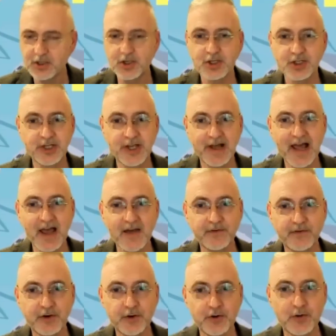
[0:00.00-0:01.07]
you still
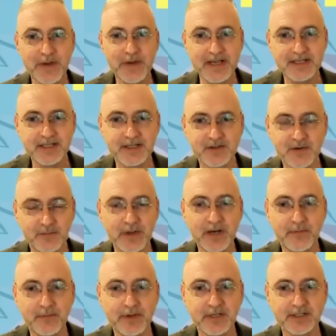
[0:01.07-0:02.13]
have to do the basics of
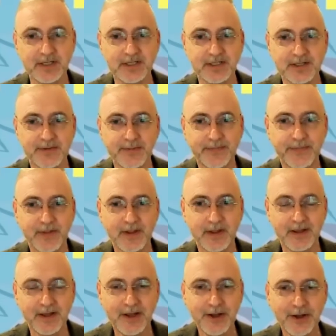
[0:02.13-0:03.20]
being in business.
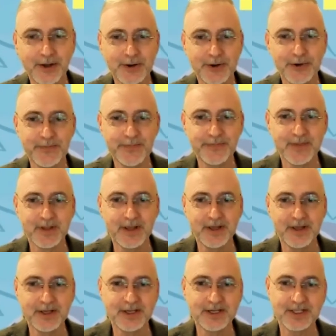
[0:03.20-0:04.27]

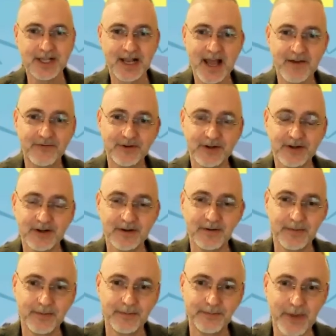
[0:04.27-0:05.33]
You still have
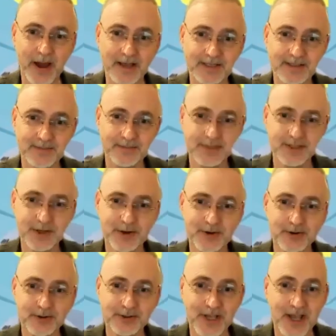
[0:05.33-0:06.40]
to buy some
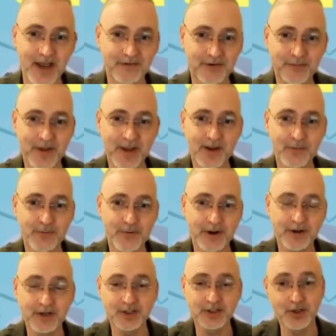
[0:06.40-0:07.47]
materials, you have to make a
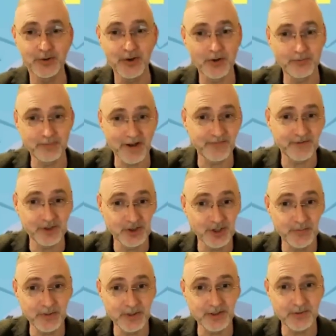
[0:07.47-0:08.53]
product, you have to
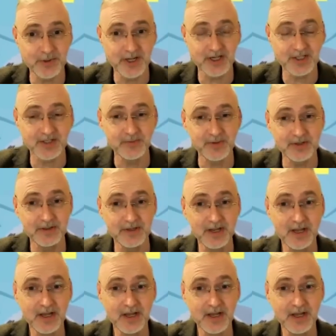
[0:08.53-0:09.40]
ship it to a customer,